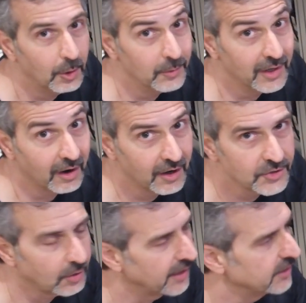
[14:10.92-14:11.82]
what we are
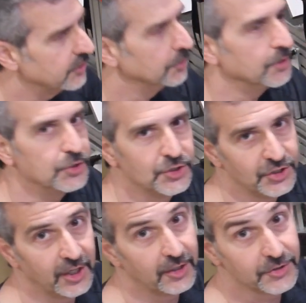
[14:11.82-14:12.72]
trying to do is
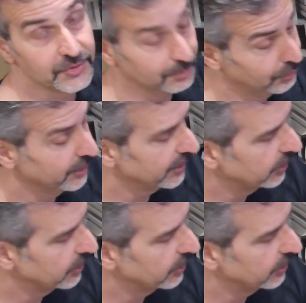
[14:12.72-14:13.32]
share some pretty